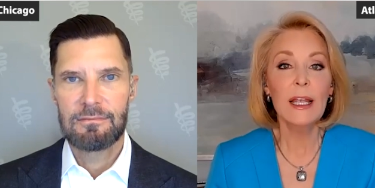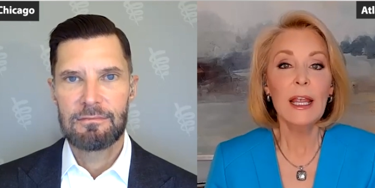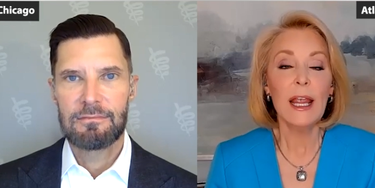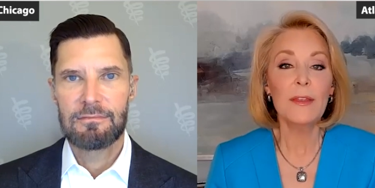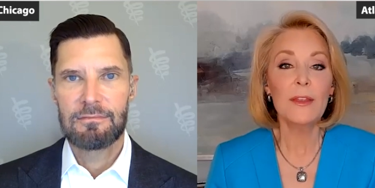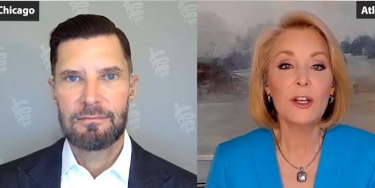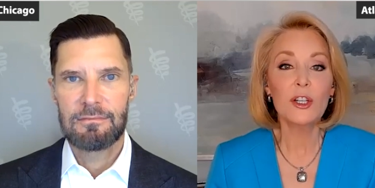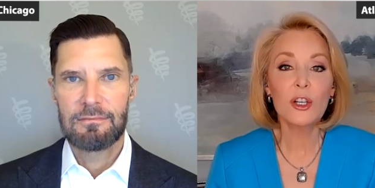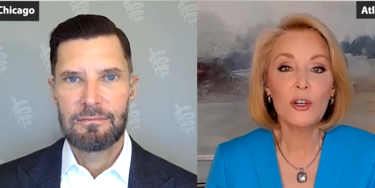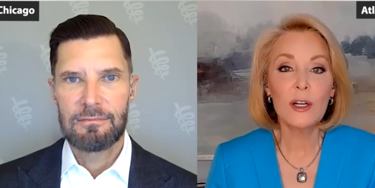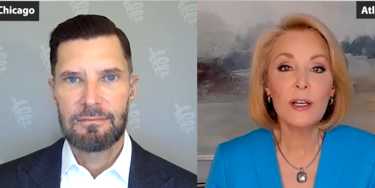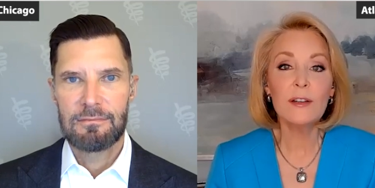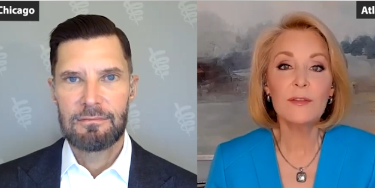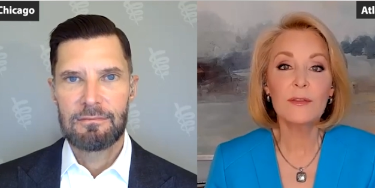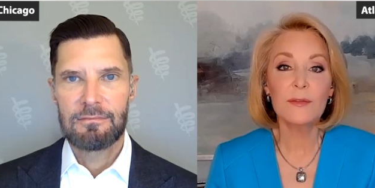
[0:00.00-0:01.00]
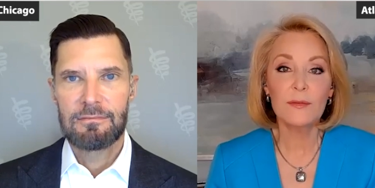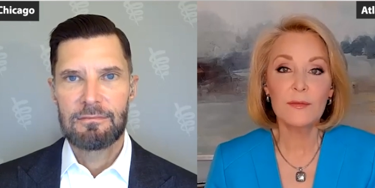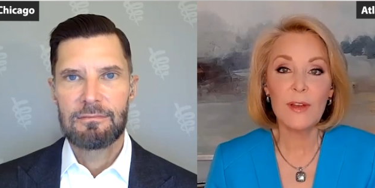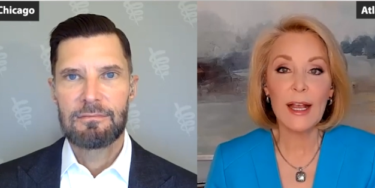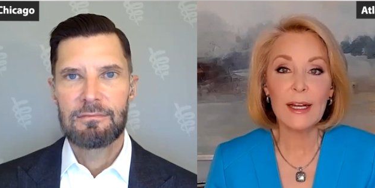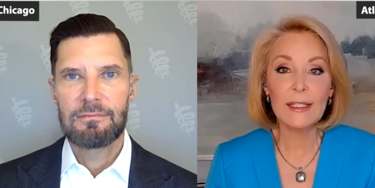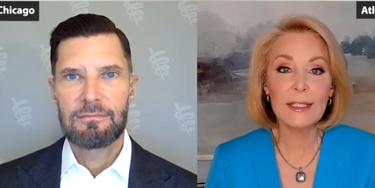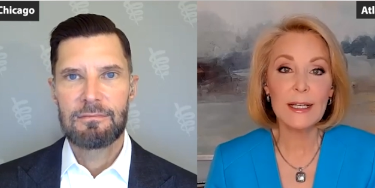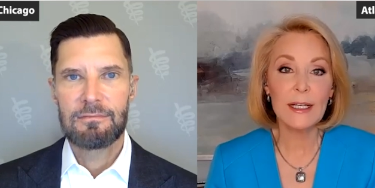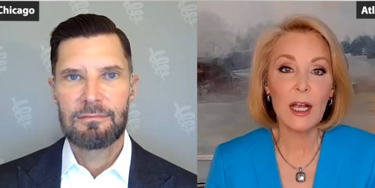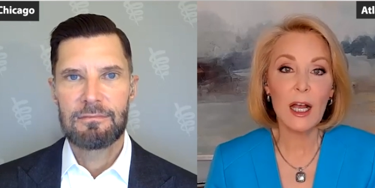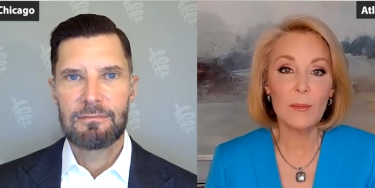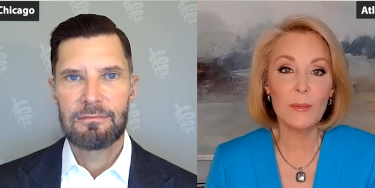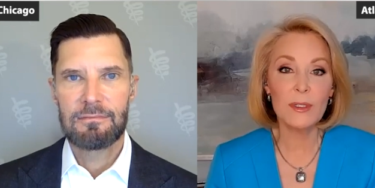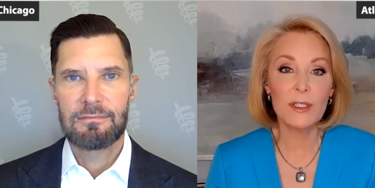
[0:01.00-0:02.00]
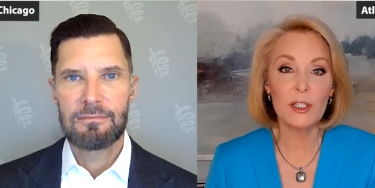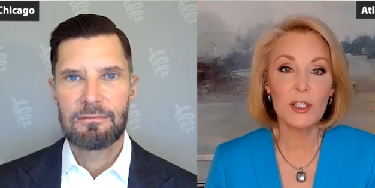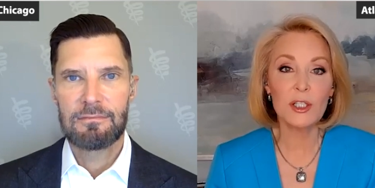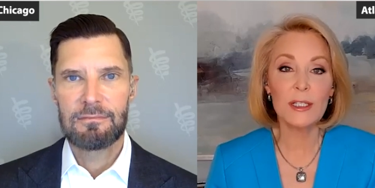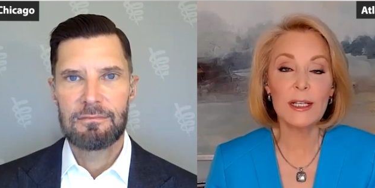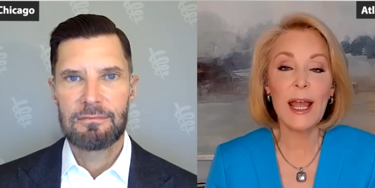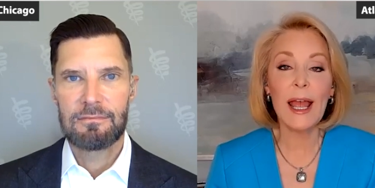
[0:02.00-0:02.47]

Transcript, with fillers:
Speaker 1: And the current vaccine composition